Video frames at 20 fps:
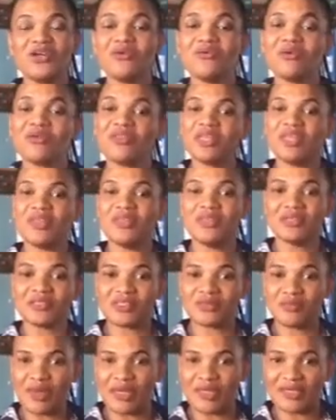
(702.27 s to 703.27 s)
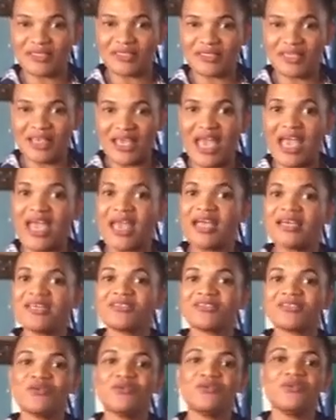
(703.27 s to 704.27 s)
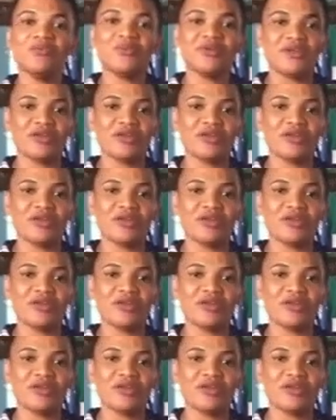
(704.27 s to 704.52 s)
within the space as a woman